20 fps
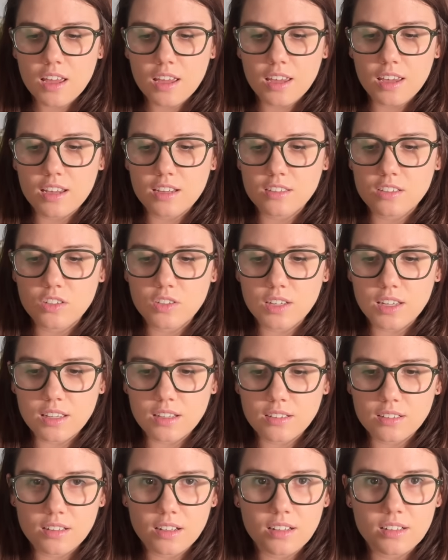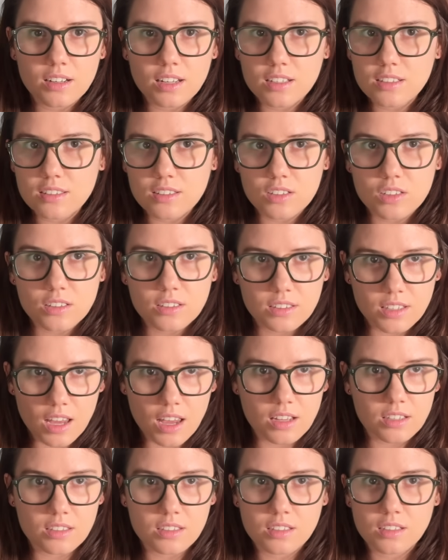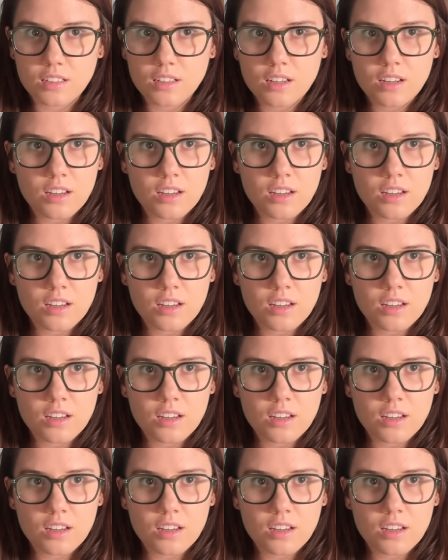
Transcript: is you get a nice little disk